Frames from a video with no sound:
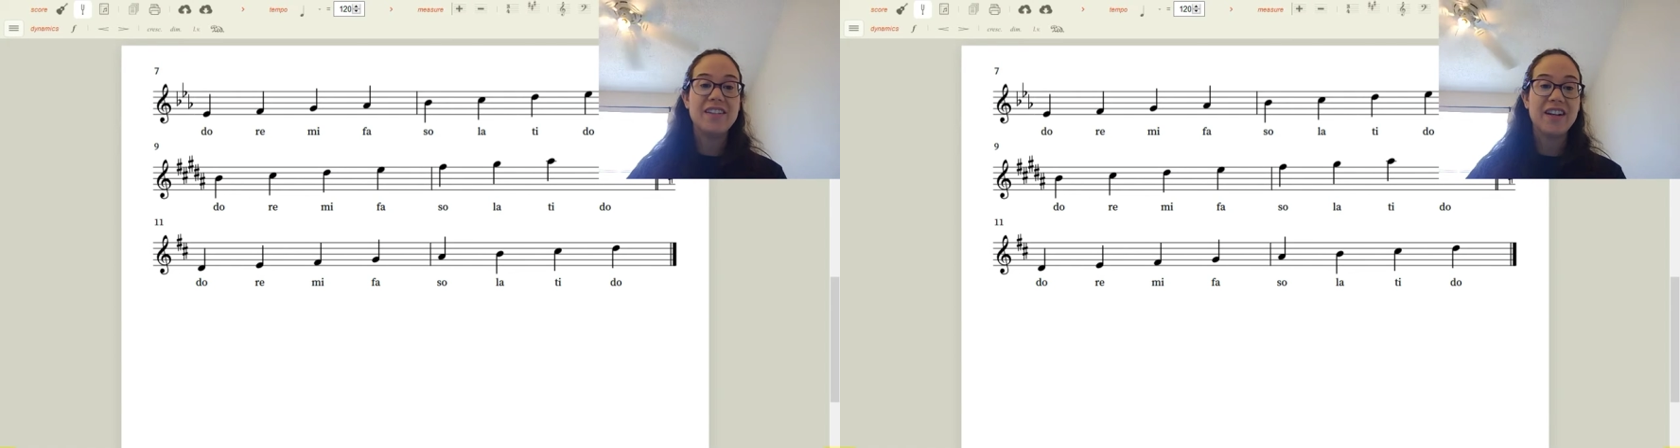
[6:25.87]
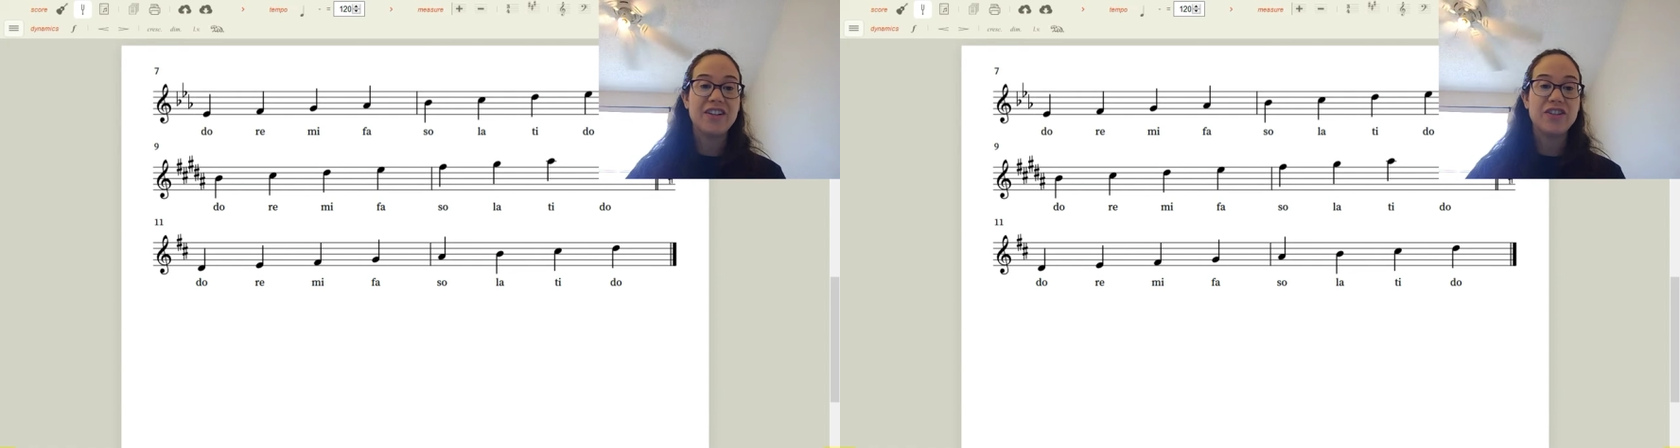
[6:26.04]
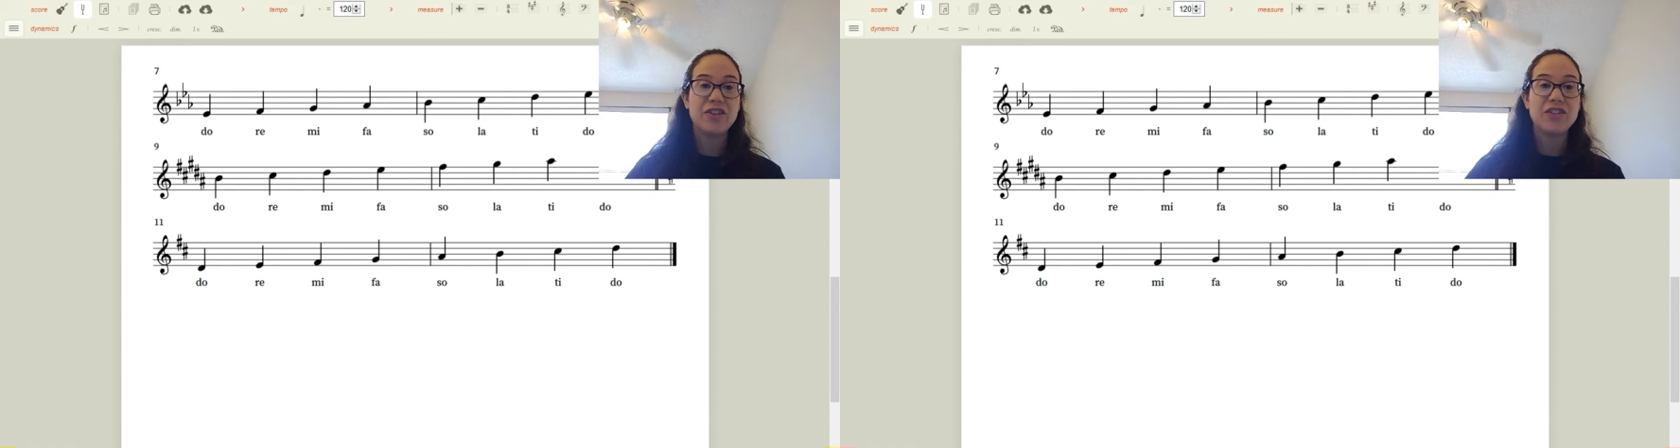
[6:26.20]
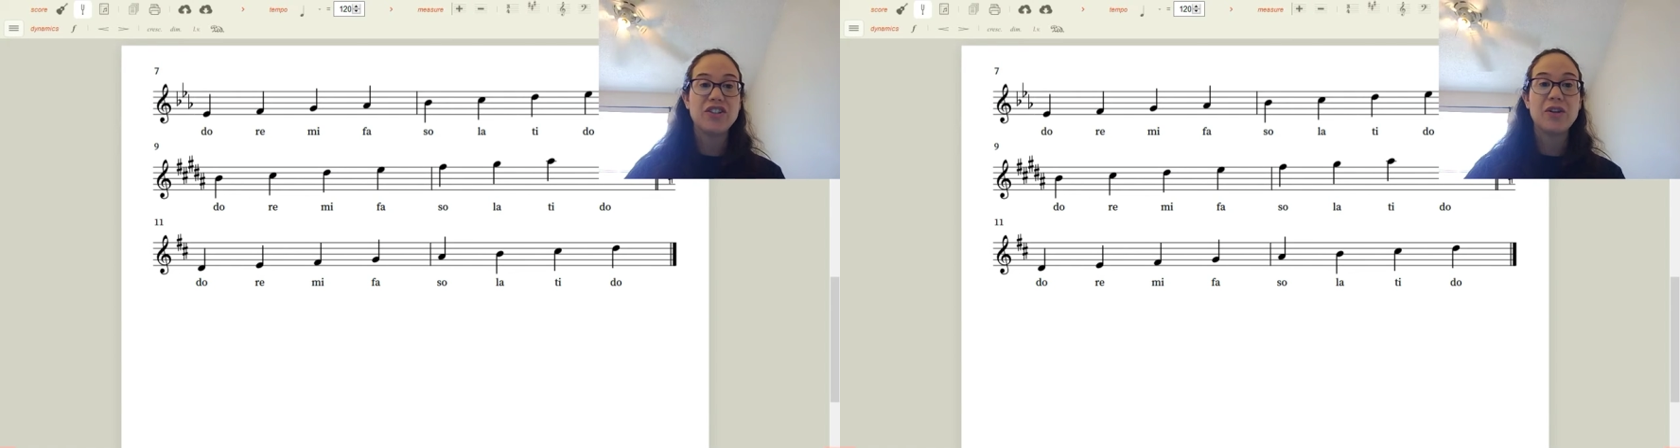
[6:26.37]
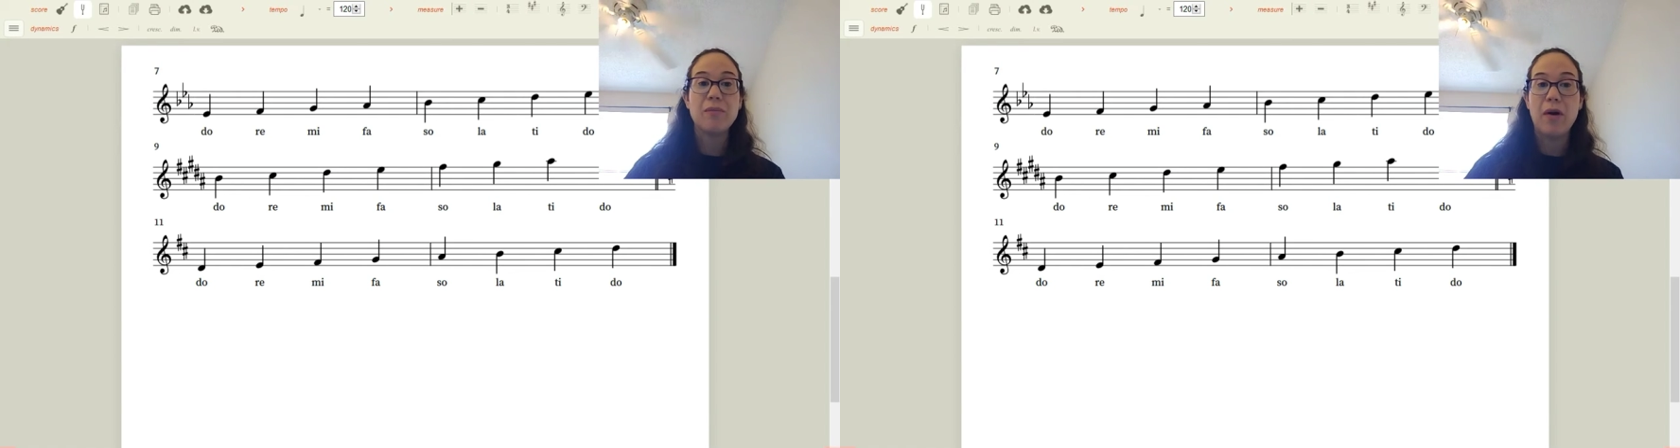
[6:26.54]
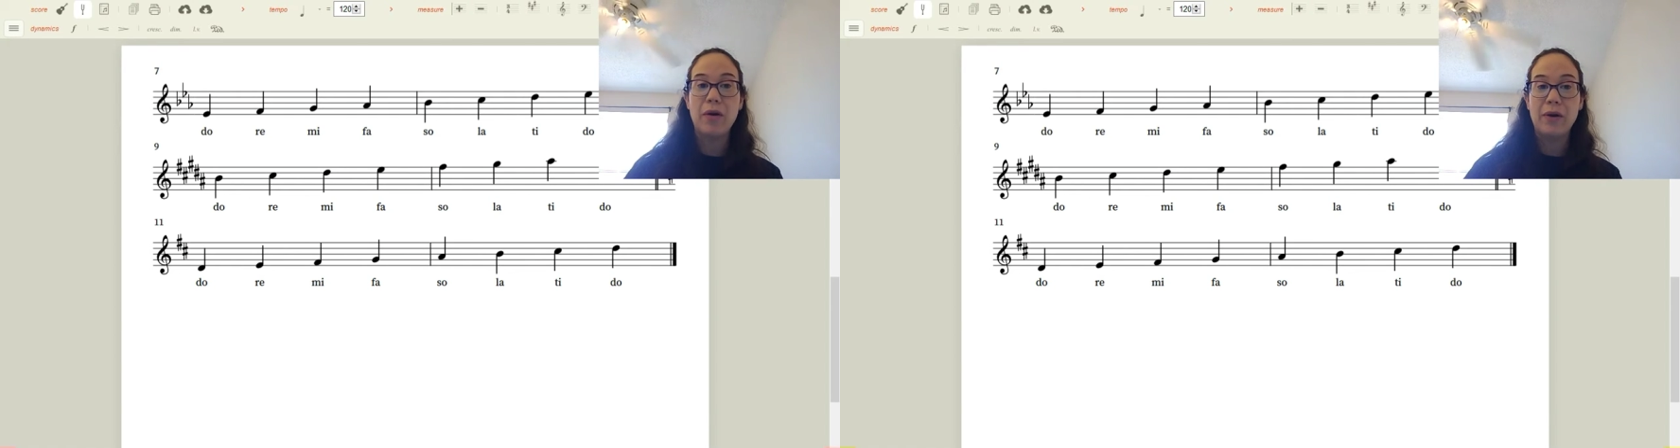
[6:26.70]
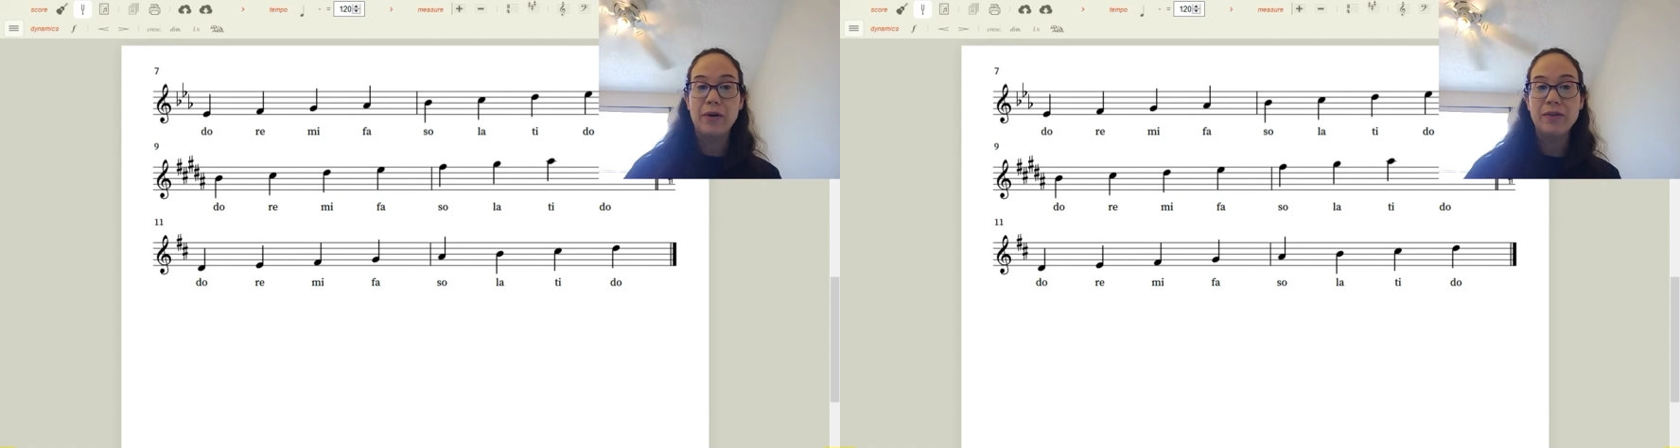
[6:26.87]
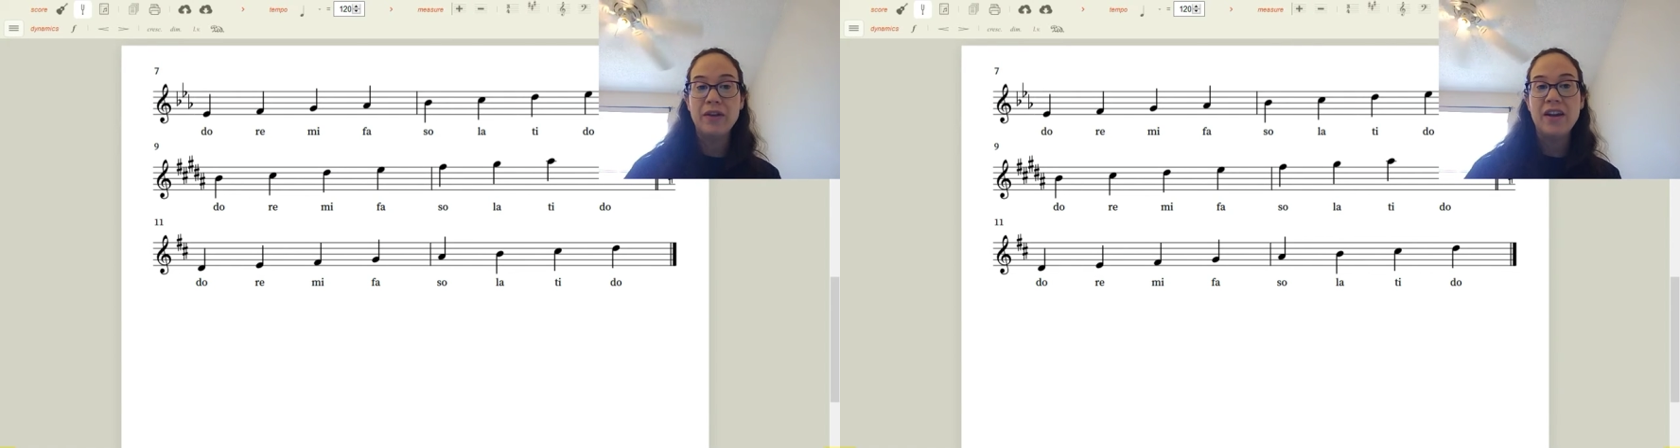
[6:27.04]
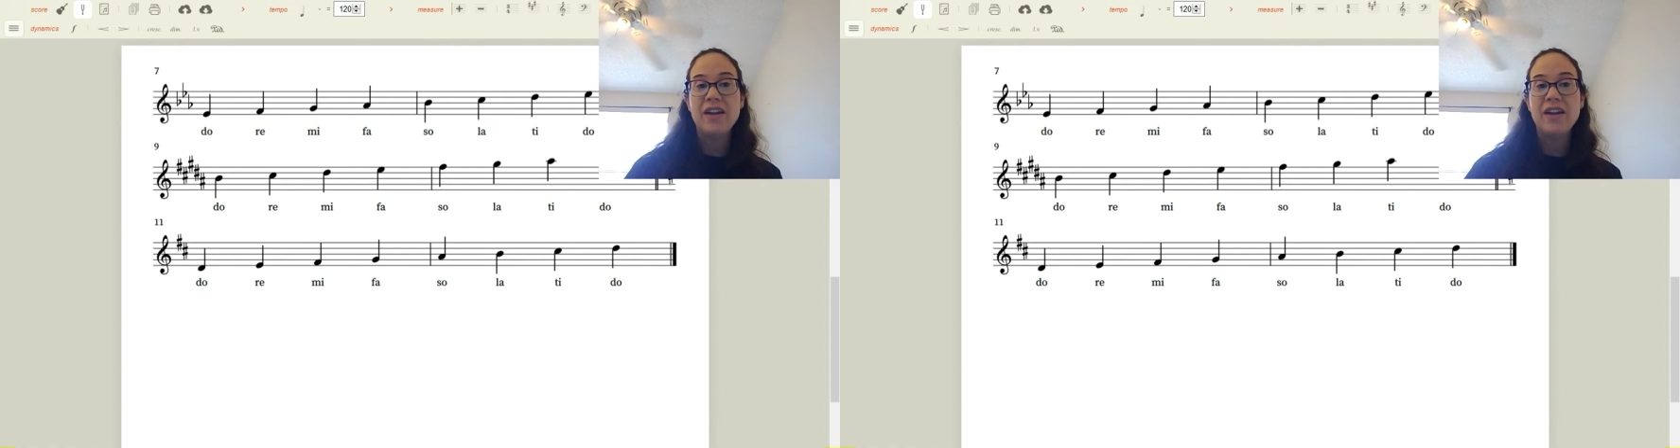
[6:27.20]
signatures tomorrow.